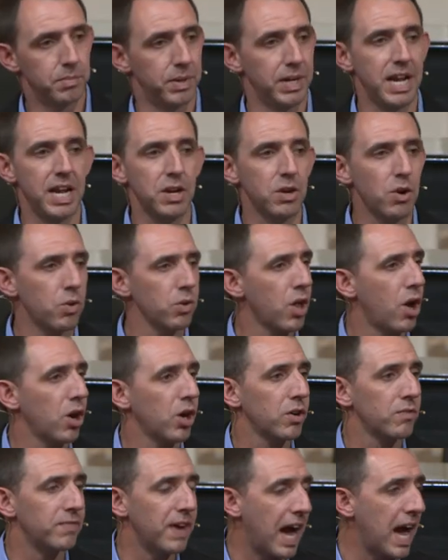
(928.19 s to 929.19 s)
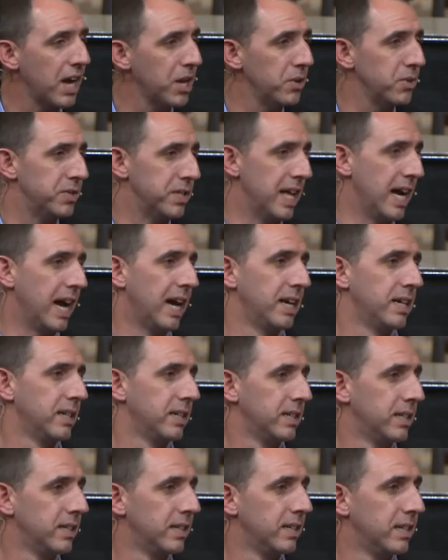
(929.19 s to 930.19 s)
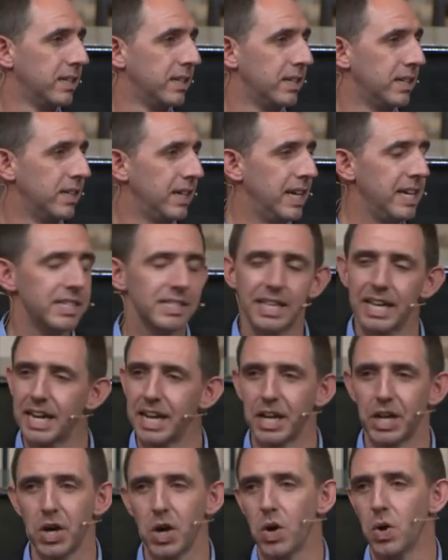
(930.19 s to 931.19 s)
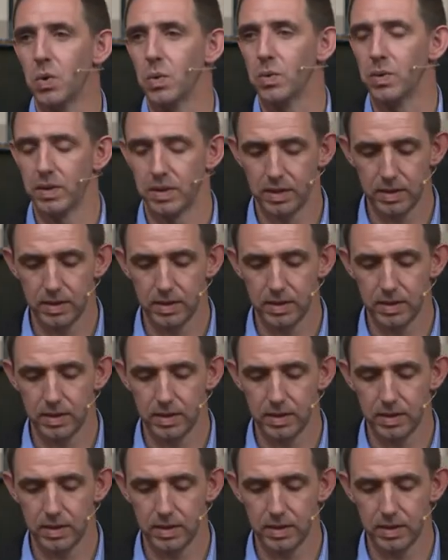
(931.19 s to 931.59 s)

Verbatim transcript: But he no longer values that. He's let it go.